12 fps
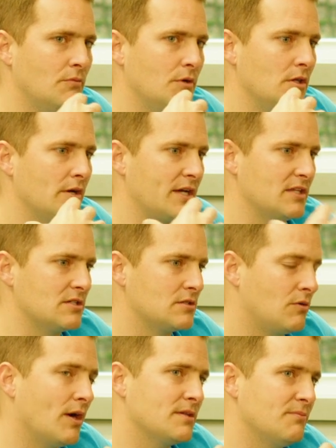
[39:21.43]
We look at this
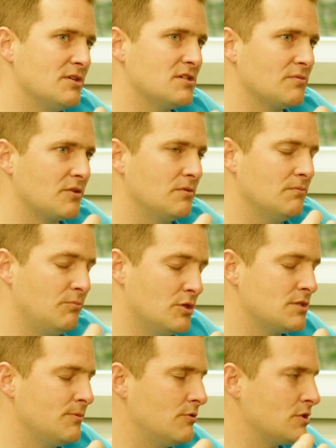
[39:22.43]
quantum
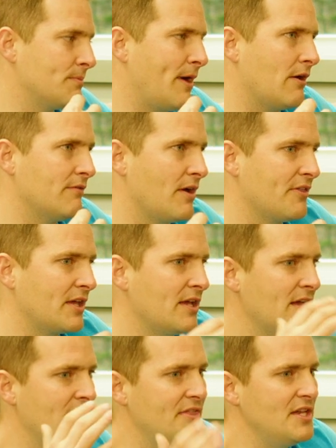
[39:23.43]
principle, which is the power of nothing.
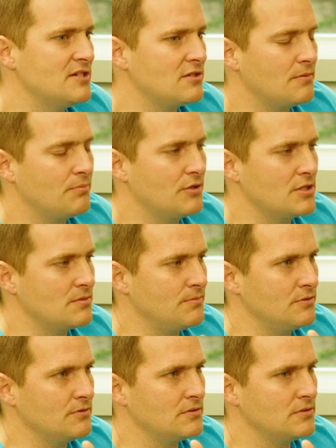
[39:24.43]
These are the
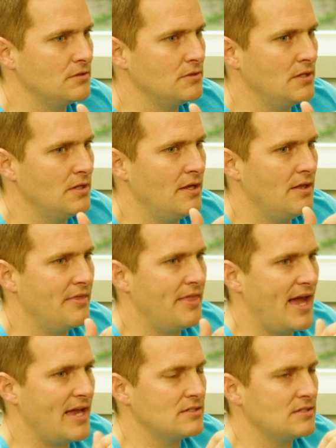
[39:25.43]
principles
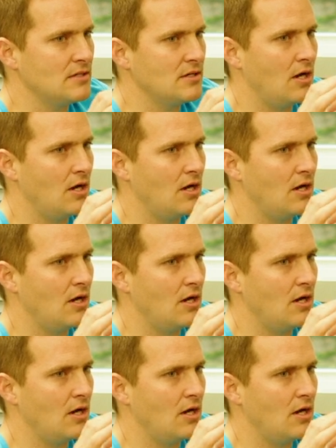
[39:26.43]
that